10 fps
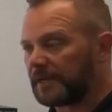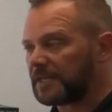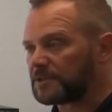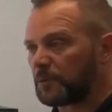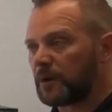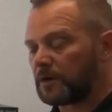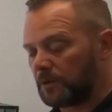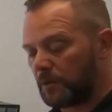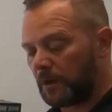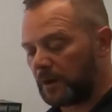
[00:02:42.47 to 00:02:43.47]
That's where
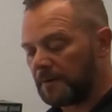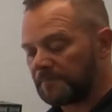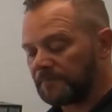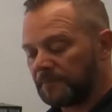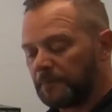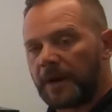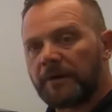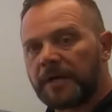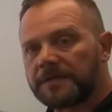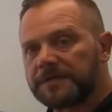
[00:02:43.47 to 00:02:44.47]
your
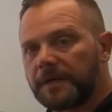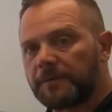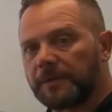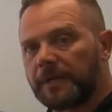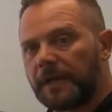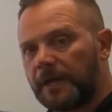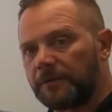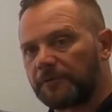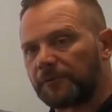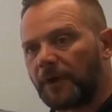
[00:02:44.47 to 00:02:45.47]
bearing assembly and
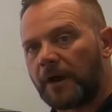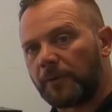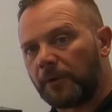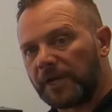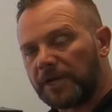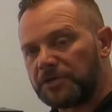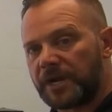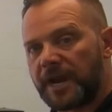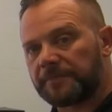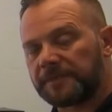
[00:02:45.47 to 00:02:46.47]
your flywheel get
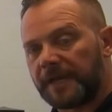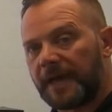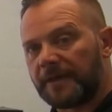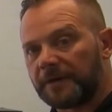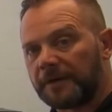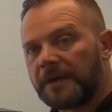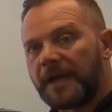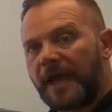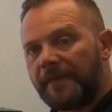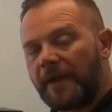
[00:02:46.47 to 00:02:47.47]
jammed together
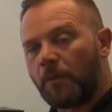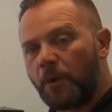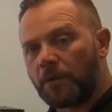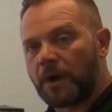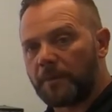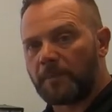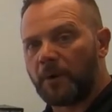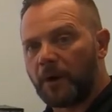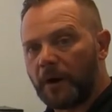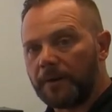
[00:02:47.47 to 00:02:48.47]
and they won't come
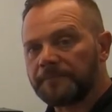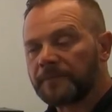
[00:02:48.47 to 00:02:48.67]
apart.